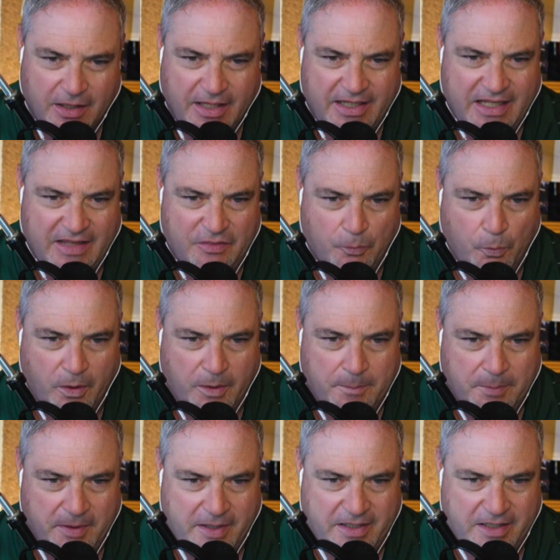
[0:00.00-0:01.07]
He had the one
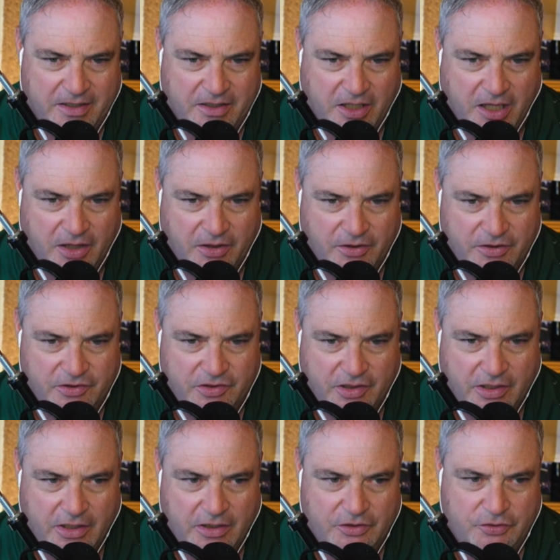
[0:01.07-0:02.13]
pick in college,
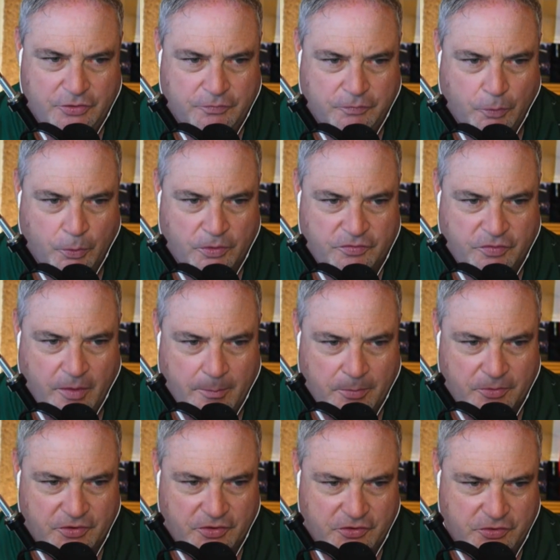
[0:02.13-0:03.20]
two forced
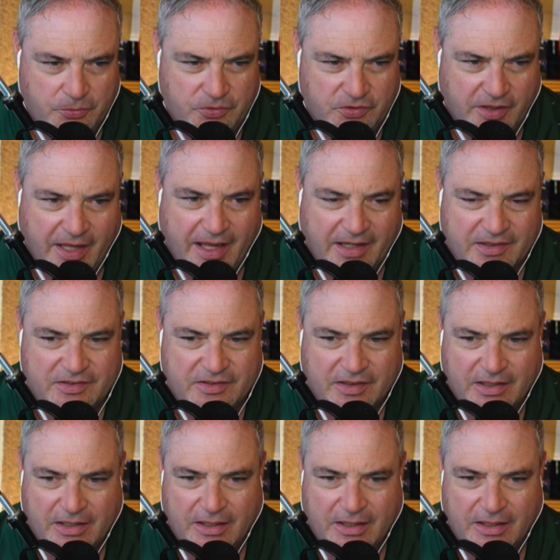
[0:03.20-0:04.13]
fumbles, and two sacks.